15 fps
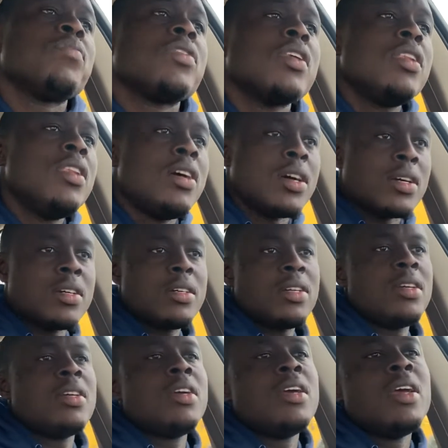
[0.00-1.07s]
look,
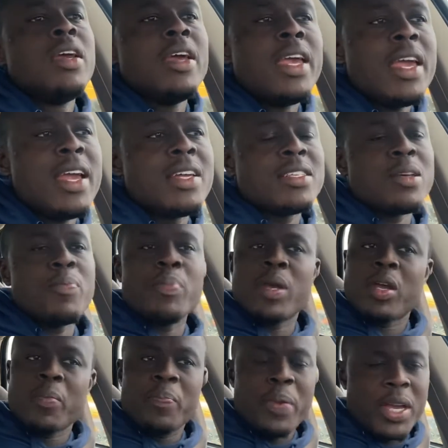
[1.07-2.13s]
there's a
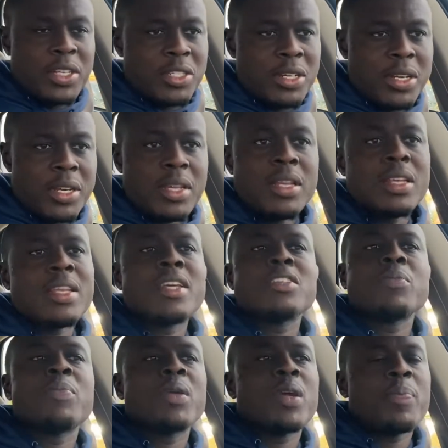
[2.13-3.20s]
bigger picture. There's a
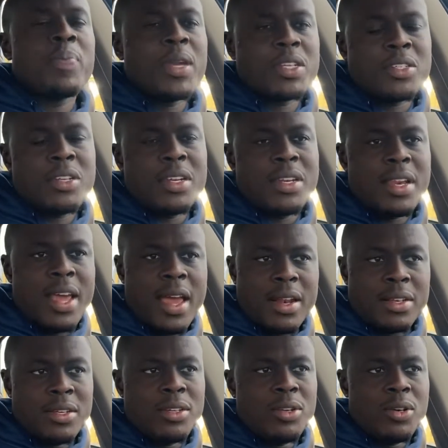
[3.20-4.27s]
bigger picture than that.
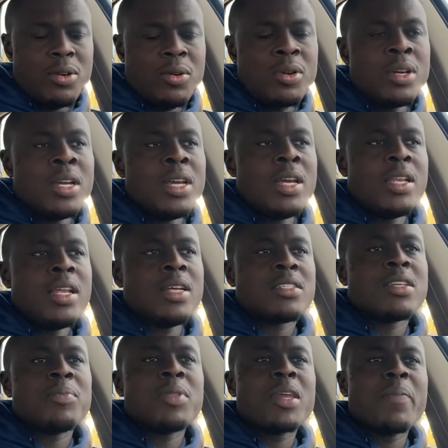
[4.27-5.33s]
There's
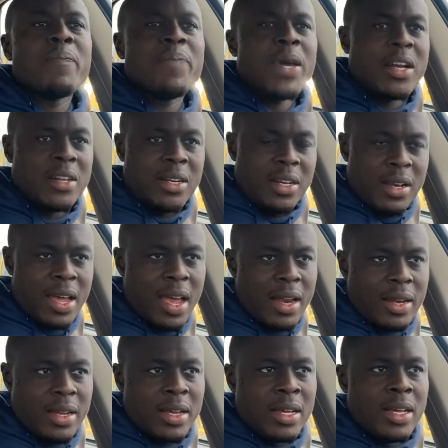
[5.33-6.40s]
something better than that.
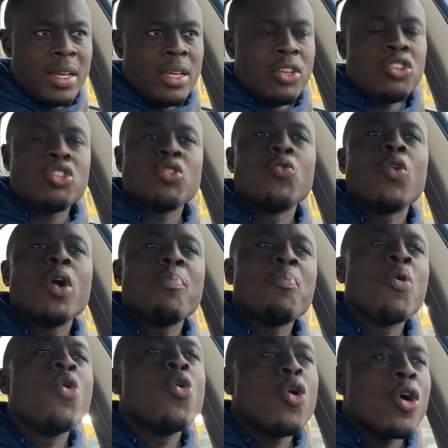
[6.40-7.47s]
You should want
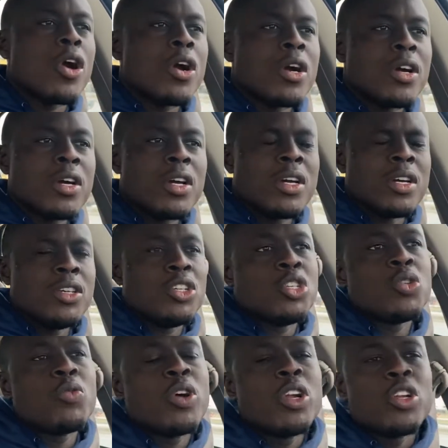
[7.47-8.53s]
more. You
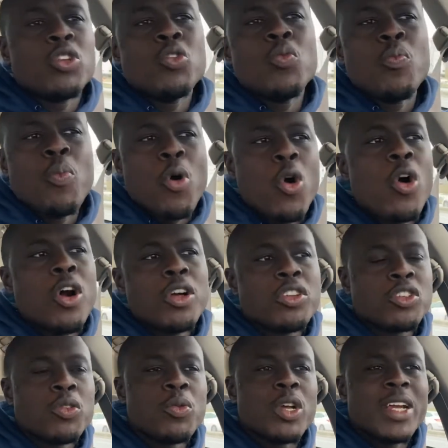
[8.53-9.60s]
should want to do more. You
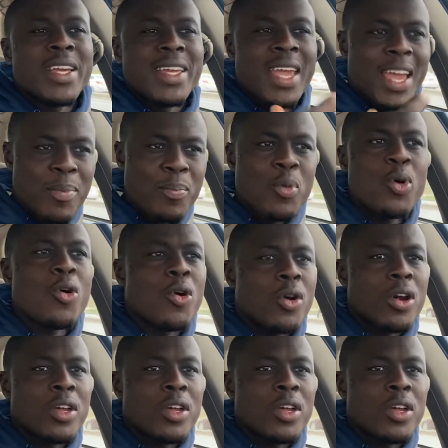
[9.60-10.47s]
should want to get more.